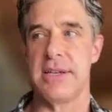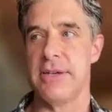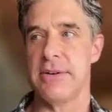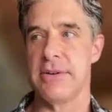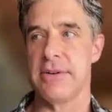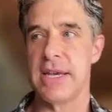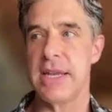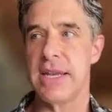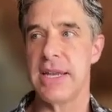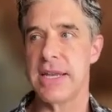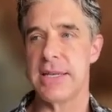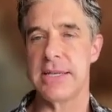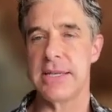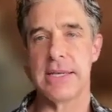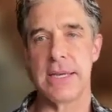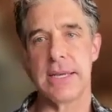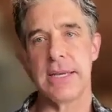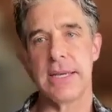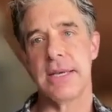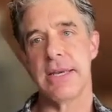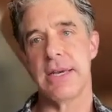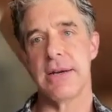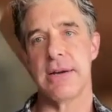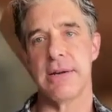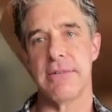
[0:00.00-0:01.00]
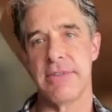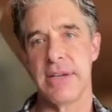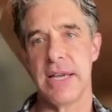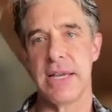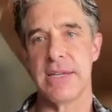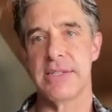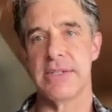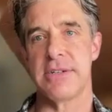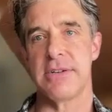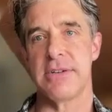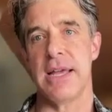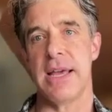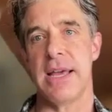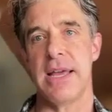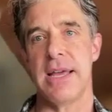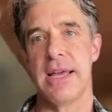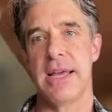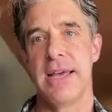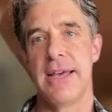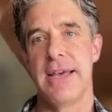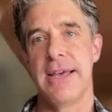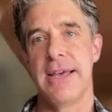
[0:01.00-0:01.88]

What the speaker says: You're getting it taken care of yesterday.